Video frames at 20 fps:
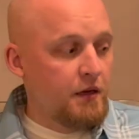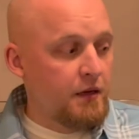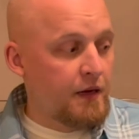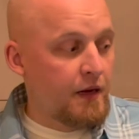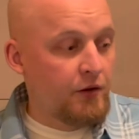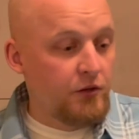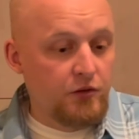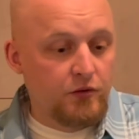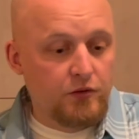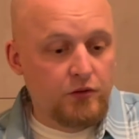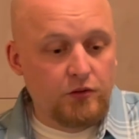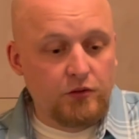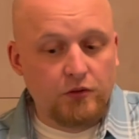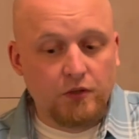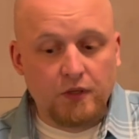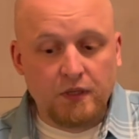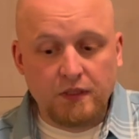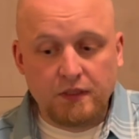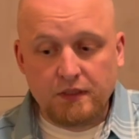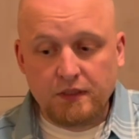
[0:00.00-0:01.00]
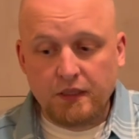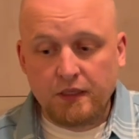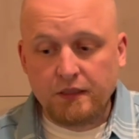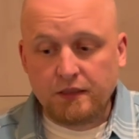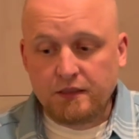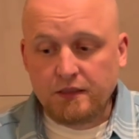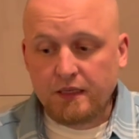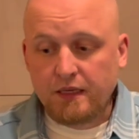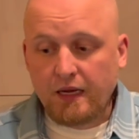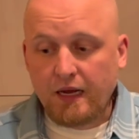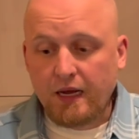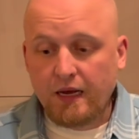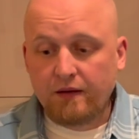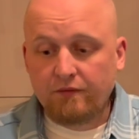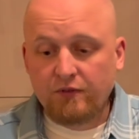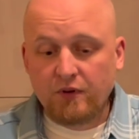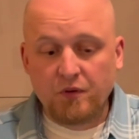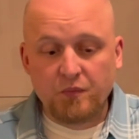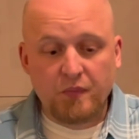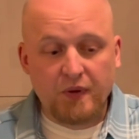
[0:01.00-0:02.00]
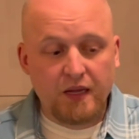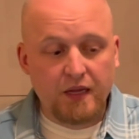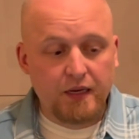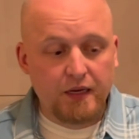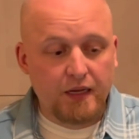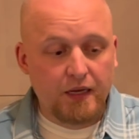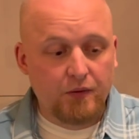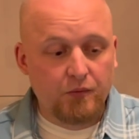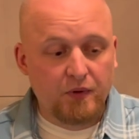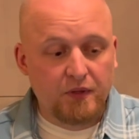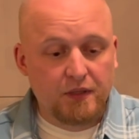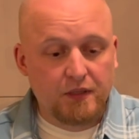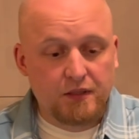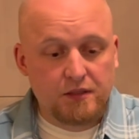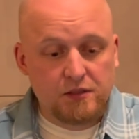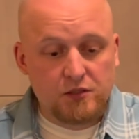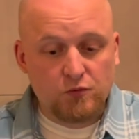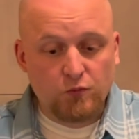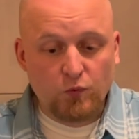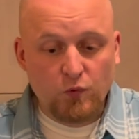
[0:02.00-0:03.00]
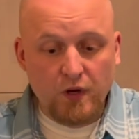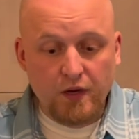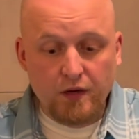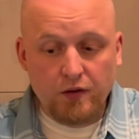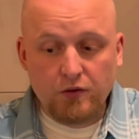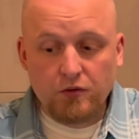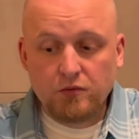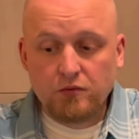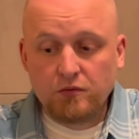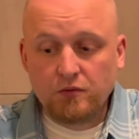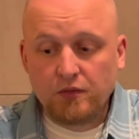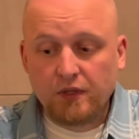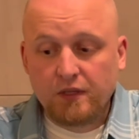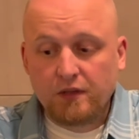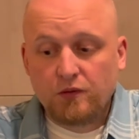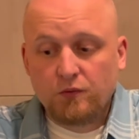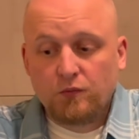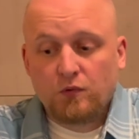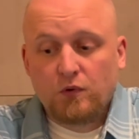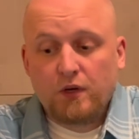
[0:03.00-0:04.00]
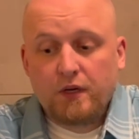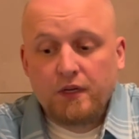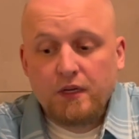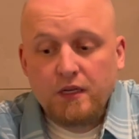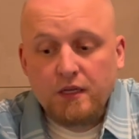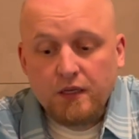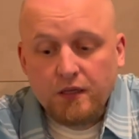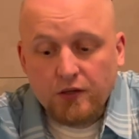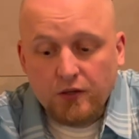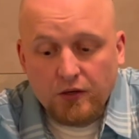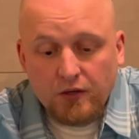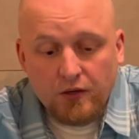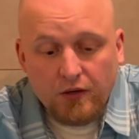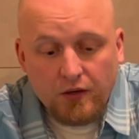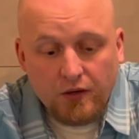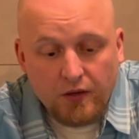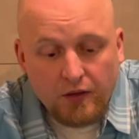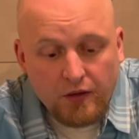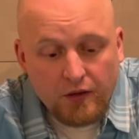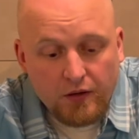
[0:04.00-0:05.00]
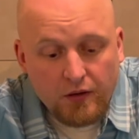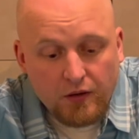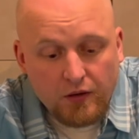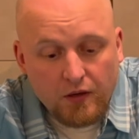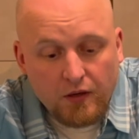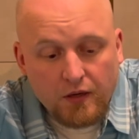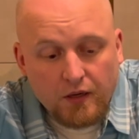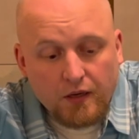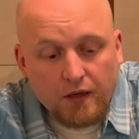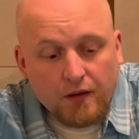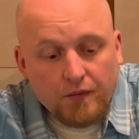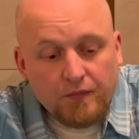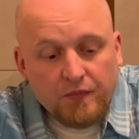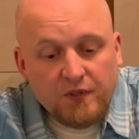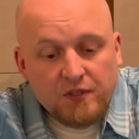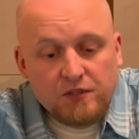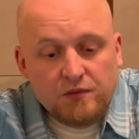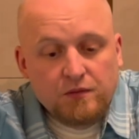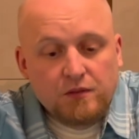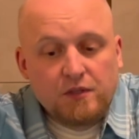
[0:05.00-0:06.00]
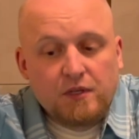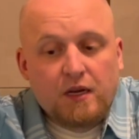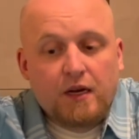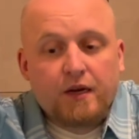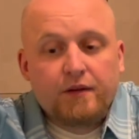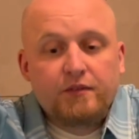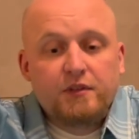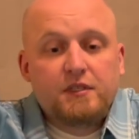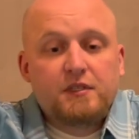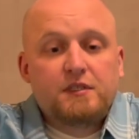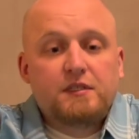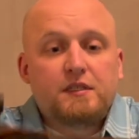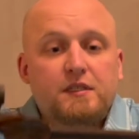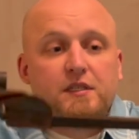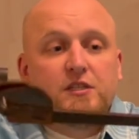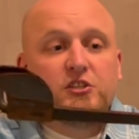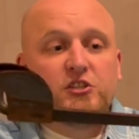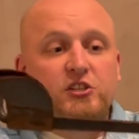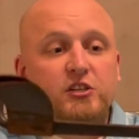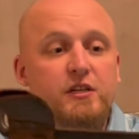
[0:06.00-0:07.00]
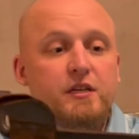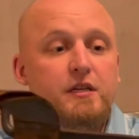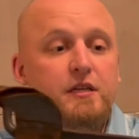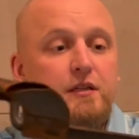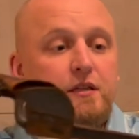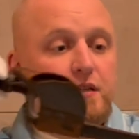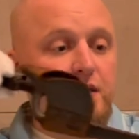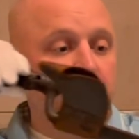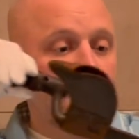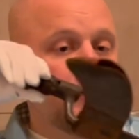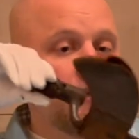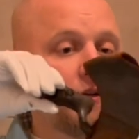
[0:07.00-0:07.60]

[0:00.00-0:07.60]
Now, it did have a bayonet with it as well, like the one here. This one, obviously sheathed,